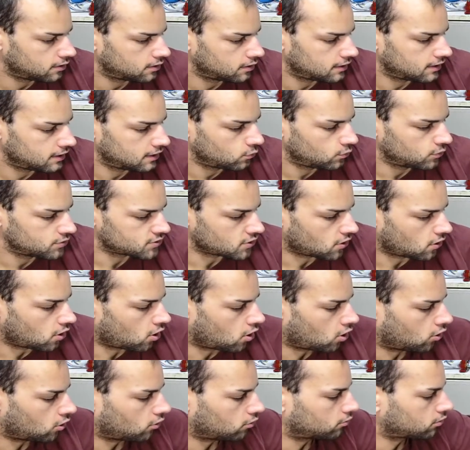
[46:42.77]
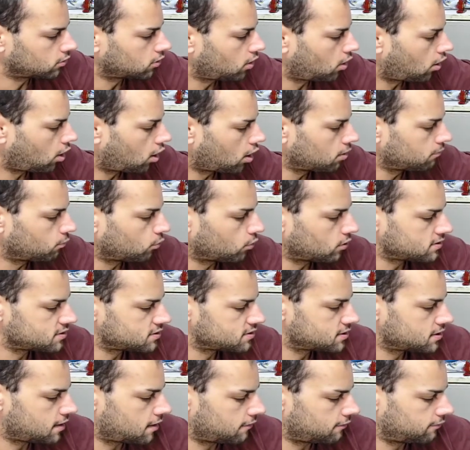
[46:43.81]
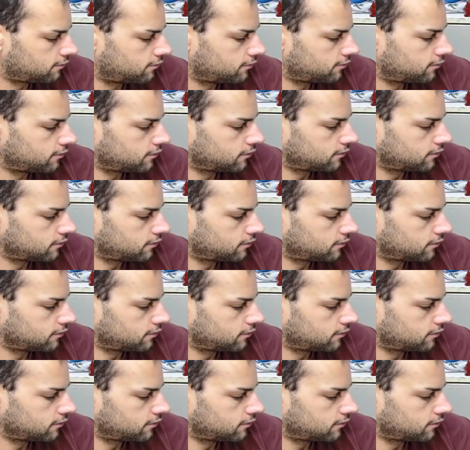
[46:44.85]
it was all cardboard stuff.